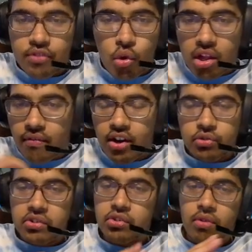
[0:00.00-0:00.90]
qualifiers,
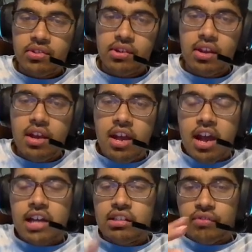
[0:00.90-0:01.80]
which is crazy.
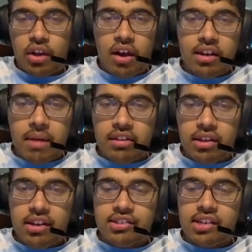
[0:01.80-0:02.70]
And so for Ghana, my
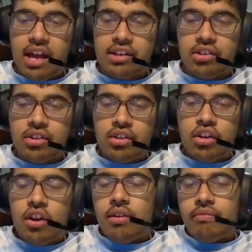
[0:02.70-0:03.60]
thing is that
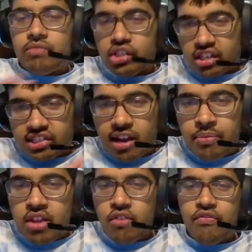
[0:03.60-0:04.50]
just accept
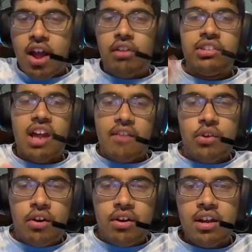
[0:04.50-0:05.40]
that you failed the
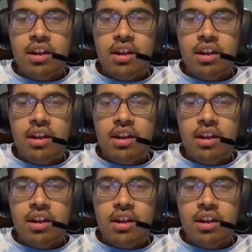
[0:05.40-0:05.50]
AFCON,